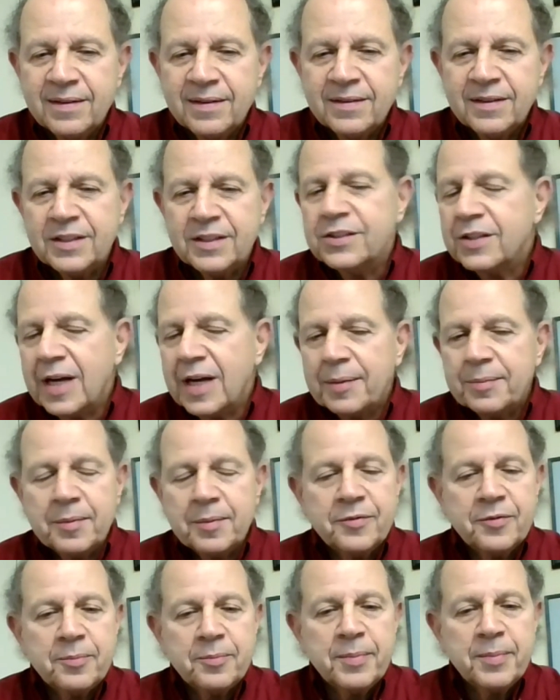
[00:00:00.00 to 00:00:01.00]
to stop them
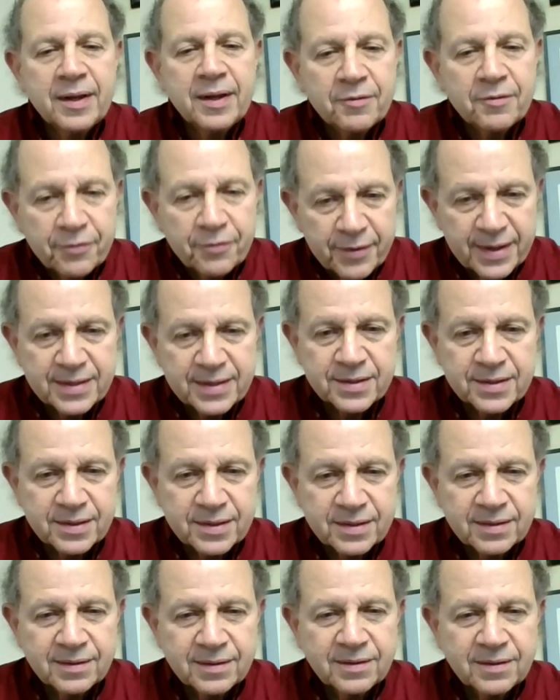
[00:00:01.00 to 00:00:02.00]
from being
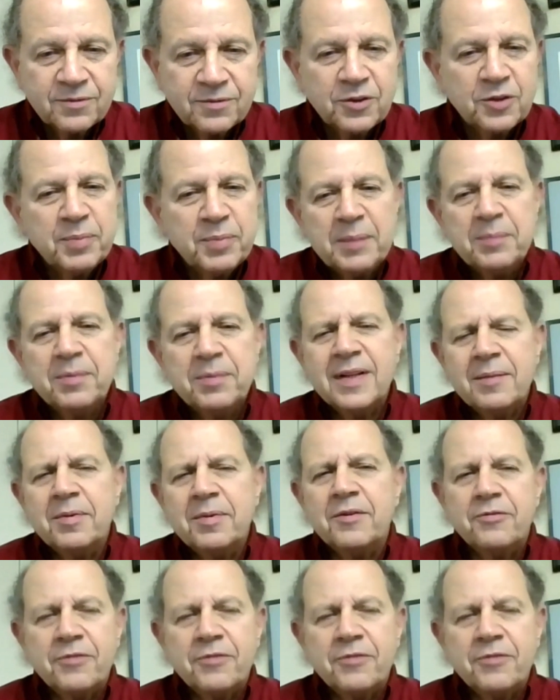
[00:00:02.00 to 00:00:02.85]
friends with people they've been